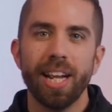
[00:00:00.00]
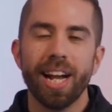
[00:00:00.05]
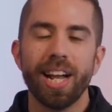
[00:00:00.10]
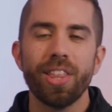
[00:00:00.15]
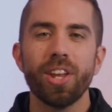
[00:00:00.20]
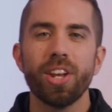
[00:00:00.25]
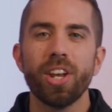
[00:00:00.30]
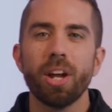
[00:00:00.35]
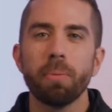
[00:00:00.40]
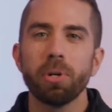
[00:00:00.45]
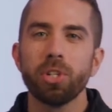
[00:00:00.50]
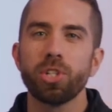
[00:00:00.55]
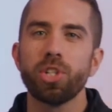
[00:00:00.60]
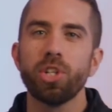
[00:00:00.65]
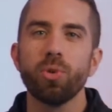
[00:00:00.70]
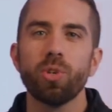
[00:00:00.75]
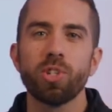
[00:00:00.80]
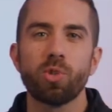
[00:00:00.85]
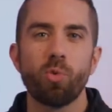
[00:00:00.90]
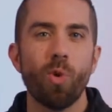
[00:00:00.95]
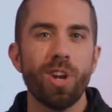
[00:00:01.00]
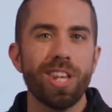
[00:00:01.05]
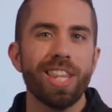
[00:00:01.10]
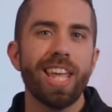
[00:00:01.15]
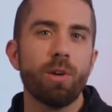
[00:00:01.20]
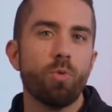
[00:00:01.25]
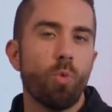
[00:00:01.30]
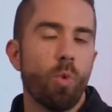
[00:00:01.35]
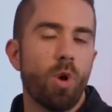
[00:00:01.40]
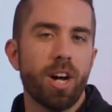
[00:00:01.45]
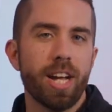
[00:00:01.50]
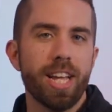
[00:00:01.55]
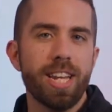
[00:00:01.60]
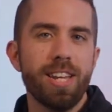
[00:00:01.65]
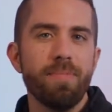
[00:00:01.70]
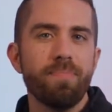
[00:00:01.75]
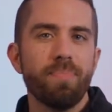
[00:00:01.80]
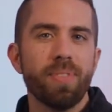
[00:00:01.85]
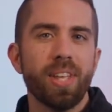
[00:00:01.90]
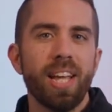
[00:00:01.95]
And then number 2 is when they
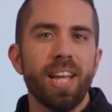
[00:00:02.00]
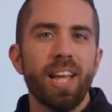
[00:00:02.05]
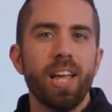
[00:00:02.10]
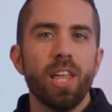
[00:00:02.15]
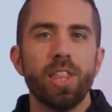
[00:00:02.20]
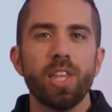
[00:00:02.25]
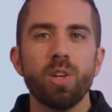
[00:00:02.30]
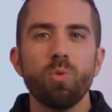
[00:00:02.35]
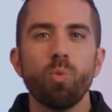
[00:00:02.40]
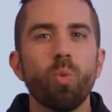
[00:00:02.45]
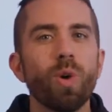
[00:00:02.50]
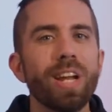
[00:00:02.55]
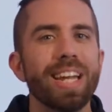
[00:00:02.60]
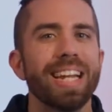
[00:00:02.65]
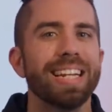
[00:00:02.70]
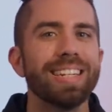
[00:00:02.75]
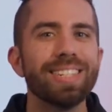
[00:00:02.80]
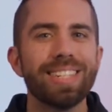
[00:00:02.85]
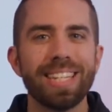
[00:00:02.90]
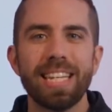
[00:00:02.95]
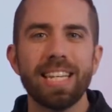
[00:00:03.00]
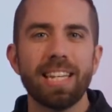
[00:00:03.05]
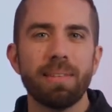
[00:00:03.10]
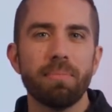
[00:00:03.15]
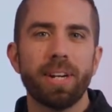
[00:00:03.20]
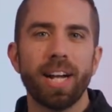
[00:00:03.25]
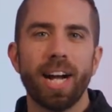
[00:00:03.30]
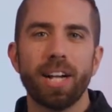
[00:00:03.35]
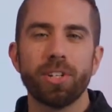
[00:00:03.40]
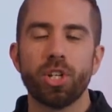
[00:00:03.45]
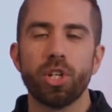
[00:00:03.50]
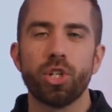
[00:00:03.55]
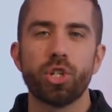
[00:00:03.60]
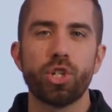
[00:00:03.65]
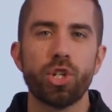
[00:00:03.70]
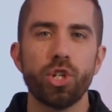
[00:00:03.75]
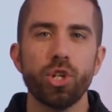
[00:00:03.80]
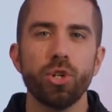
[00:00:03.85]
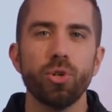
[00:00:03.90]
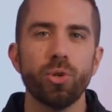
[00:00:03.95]
won, the winning team got to
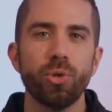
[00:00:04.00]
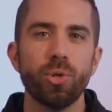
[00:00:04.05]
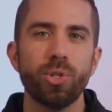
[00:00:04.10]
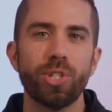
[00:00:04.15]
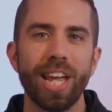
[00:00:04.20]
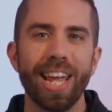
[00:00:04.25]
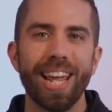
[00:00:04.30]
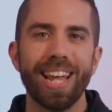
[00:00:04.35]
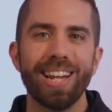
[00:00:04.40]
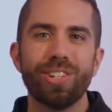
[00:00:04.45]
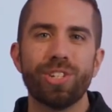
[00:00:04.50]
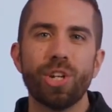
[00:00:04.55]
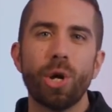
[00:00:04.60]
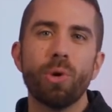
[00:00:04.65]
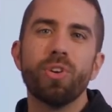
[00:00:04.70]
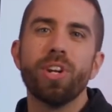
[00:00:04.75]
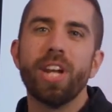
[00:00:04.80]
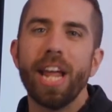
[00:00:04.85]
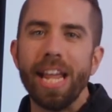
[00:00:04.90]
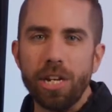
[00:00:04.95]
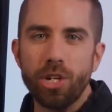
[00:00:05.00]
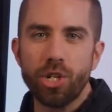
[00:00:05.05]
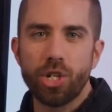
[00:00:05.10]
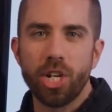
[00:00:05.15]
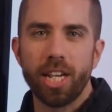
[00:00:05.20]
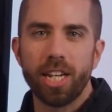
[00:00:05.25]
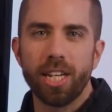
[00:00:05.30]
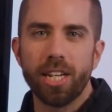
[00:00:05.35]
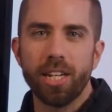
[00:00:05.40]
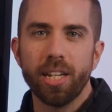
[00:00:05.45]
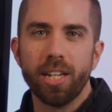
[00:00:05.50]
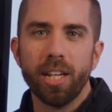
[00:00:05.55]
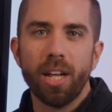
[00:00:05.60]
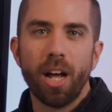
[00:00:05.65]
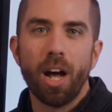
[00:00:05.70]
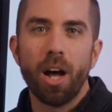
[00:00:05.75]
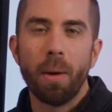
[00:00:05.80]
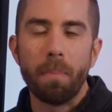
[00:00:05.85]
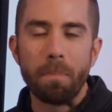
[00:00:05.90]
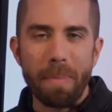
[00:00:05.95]
choose a donation
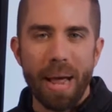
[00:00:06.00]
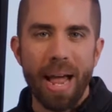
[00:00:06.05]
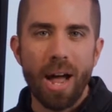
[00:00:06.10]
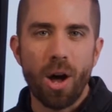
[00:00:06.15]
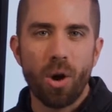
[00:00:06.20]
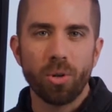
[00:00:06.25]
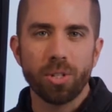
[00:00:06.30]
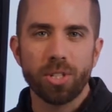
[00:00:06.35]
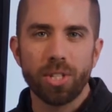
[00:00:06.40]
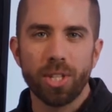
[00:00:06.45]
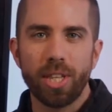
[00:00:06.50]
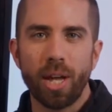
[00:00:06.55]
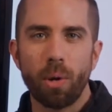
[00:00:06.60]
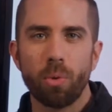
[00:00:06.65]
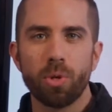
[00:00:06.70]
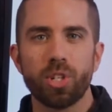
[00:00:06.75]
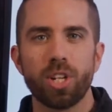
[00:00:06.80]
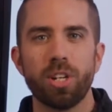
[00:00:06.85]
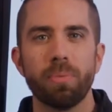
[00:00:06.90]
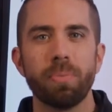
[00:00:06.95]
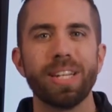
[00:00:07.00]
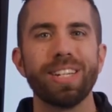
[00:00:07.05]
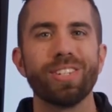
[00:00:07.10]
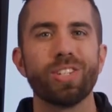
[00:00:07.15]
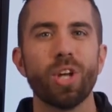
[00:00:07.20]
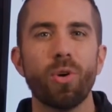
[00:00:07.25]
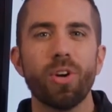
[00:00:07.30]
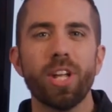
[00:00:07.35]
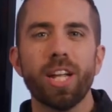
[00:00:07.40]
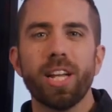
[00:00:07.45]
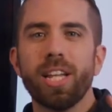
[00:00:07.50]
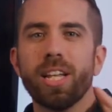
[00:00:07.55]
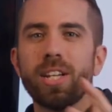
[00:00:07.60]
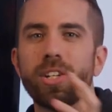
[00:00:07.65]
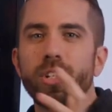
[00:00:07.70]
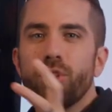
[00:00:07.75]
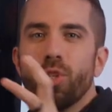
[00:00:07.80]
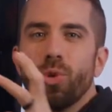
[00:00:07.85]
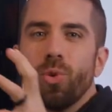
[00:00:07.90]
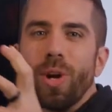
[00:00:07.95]
amount that was going to be
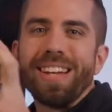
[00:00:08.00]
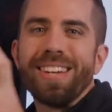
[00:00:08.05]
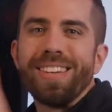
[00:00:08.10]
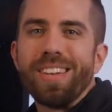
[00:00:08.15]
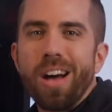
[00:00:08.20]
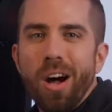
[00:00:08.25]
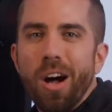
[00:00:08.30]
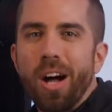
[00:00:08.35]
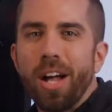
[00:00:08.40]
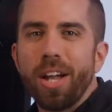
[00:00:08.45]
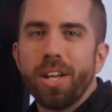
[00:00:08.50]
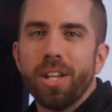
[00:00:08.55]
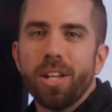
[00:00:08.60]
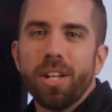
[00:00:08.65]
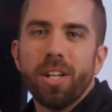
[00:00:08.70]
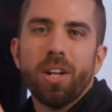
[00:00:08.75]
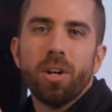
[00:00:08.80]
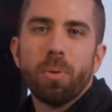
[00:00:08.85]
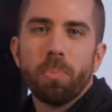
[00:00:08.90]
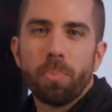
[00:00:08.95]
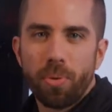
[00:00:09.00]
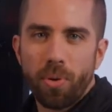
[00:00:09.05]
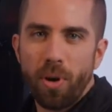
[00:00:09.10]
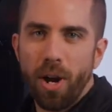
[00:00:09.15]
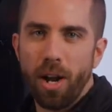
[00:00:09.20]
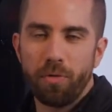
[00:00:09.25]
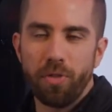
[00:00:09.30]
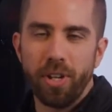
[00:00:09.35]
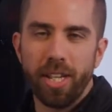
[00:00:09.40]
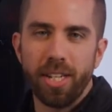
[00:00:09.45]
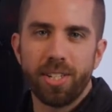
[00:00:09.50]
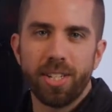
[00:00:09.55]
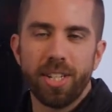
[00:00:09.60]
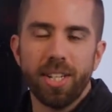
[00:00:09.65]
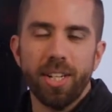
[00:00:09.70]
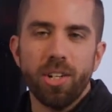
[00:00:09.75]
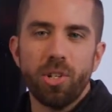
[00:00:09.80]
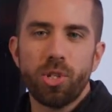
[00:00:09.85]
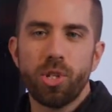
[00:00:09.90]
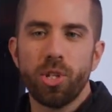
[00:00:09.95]
donated to a non-profit.
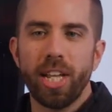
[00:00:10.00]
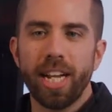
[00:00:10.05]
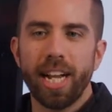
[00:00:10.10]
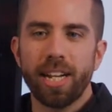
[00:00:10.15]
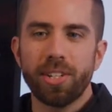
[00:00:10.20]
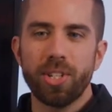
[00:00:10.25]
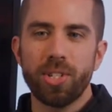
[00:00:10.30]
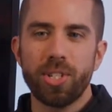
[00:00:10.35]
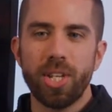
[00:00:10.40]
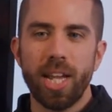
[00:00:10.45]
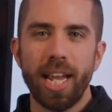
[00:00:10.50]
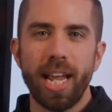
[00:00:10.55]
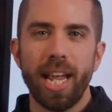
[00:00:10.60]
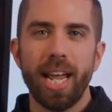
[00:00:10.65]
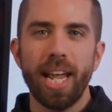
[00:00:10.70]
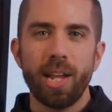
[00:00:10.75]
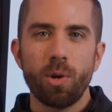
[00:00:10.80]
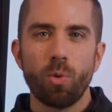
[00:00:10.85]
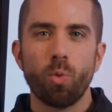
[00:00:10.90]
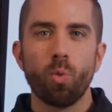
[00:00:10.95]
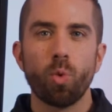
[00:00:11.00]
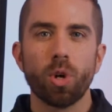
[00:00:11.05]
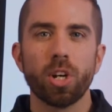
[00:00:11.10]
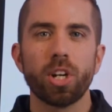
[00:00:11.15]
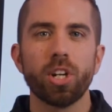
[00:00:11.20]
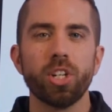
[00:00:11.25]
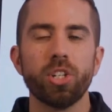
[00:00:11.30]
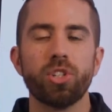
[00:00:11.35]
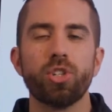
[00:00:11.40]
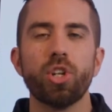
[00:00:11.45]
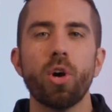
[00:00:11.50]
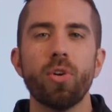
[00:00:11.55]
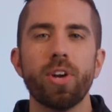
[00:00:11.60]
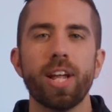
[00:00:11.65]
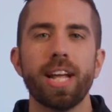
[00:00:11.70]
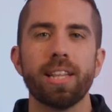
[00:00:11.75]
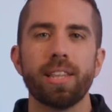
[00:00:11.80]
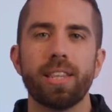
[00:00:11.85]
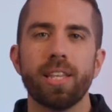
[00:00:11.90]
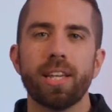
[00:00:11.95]
So they got to say, hey, we're going to
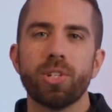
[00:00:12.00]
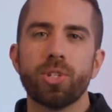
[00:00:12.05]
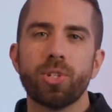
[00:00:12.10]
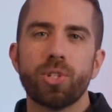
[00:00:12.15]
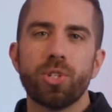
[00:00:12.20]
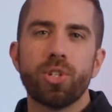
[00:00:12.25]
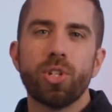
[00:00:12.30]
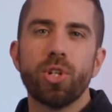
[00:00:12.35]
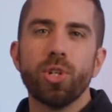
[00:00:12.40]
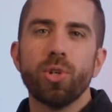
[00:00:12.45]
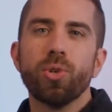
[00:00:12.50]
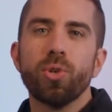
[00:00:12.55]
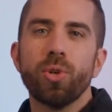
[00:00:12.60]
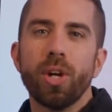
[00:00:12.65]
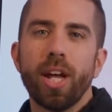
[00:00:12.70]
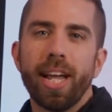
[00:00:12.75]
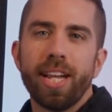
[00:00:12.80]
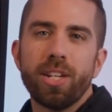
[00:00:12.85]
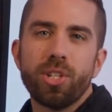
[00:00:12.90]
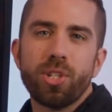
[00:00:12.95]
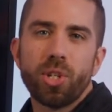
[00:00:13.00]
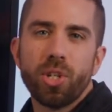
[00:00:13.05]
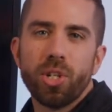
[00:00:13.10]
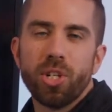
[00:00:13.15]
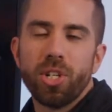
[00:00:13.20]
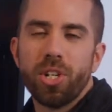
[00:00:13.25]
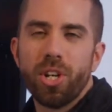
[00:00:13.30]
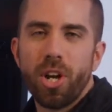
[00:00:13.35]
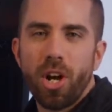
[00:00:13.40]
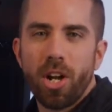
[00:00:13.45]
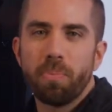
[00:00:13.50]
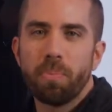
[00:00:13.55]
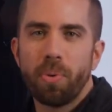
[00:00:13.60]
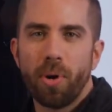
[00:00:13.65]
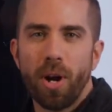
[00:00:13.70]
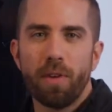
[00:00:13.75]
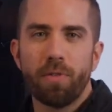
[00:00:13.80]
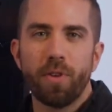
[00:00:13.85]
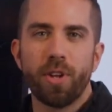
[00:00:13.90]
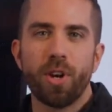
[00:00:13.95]
donate this to a certain
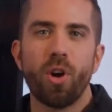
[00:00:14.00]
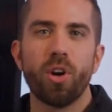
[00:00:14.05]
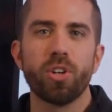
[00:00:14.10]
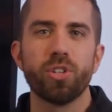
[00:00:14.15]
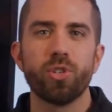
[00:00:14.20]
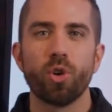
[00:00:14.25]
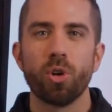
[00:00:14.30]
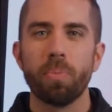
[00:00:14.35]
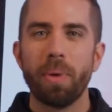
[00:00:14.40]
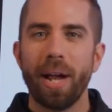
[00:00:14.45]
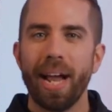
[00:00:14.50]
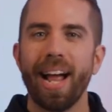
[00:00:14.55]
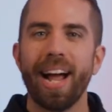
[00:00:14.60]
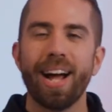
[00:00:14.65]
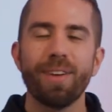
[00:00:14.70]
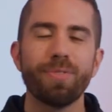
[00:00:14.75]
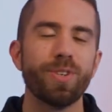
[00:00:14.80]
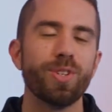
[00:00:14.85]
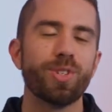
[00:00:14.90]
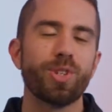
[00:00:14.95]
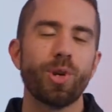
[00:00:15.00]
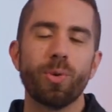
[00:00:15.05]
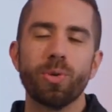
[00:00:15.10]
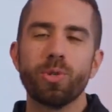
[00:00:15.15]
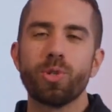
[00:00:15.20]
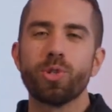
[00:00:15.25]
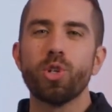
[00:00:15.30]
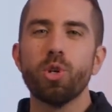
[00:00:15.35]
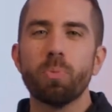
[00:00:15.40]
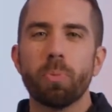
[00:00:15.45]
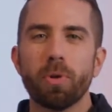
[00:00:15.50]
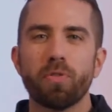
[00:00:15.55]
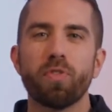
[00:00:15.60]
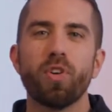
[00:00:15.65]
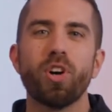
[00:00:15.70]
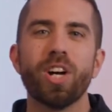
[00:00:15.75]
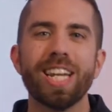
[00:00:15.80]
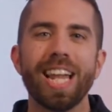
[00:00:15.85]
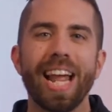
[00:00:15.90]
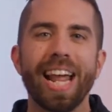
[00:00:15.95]
nonprofit on your behalf. And so it was super
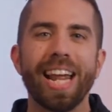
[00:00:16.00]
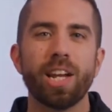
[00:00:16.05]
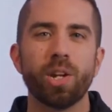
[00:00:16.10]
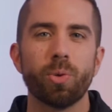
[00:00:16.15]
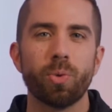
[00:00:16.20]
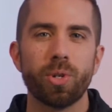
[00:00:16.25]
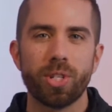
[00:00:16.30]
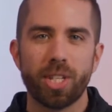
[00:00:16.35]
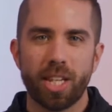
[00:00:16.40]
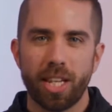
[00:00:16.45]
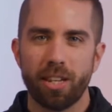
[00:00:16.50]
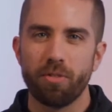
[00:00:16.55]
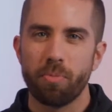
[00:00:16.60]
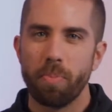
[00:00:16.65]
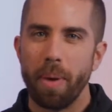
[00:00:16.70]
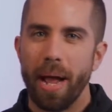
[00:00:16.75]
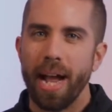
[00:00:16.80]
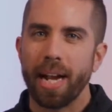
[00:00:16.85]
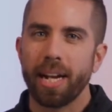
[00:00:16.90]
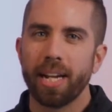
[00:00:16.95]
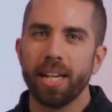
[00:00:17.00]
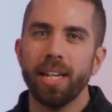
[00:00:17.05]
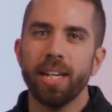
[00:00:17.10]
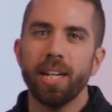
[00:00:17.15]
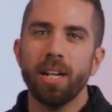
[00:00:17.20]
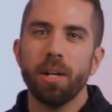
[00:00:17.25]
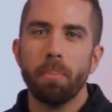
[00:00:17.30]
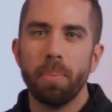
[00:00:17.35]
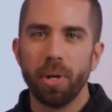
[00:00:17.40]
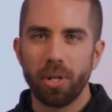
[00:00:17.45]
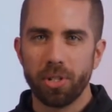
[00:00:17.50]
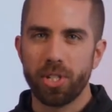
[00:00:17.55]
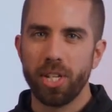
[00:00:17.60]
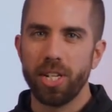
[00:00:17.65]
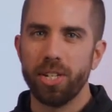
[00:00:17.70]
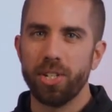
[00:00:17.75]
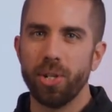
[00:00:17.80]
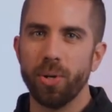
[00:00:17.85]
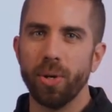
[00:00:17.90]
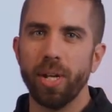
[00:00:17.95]
fun, and it was give back built
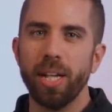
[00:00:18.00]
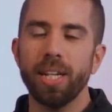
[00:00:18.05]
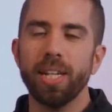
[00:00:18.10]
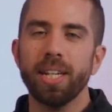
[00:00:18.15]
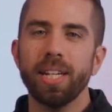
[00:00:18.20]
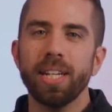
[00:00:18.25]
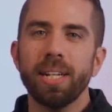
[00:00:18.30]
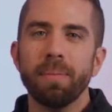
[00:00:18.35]
into it.